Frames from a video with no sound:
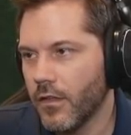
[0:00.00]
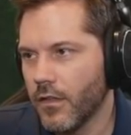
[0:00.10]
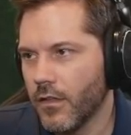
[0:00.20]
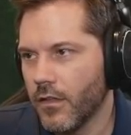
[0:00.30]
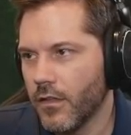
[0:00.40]

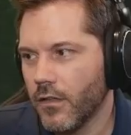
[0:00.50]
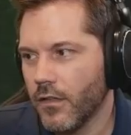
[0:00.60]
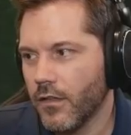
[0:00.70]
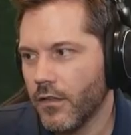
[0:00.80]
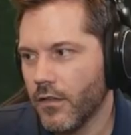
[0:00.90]
Flux
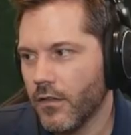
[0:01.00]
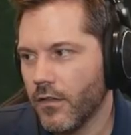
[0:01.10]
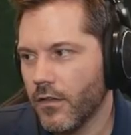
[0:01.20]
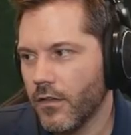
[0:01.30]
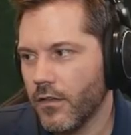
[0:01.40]
plug.
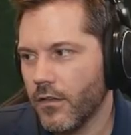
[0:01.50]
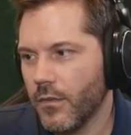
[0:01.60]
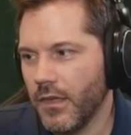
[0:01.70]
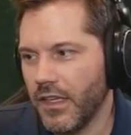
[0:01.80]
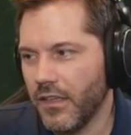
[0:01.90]

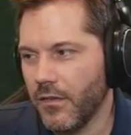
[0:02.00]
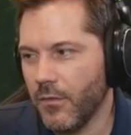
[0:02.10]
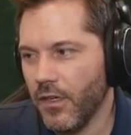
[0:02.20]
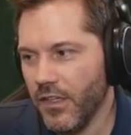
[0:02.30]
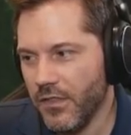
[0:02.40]
Wait,
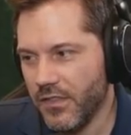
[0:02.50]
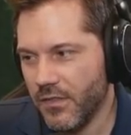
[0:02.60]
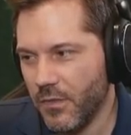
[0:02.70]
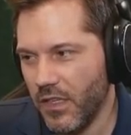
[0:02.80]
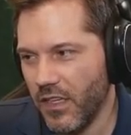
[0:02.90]
why are you?
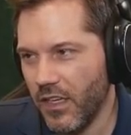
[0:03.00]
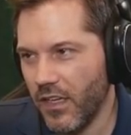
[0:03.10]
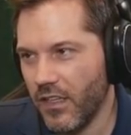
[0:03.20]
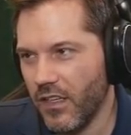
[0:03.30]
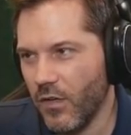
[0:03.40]
What?
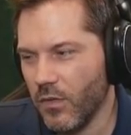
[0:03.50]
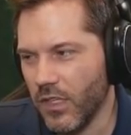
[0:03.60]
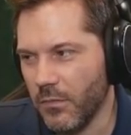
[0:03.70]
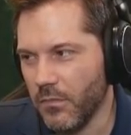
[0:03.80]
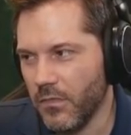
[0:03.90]
Hold up.